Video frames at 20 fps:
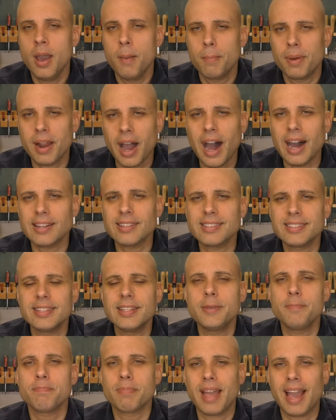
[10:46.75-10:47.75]
but
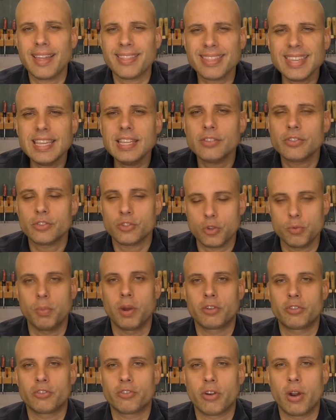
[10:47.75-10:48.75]
honestly, I think it's too
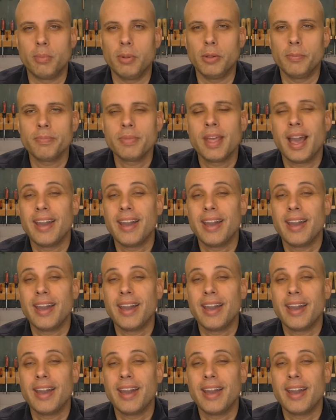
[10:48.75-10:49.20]
much trouble.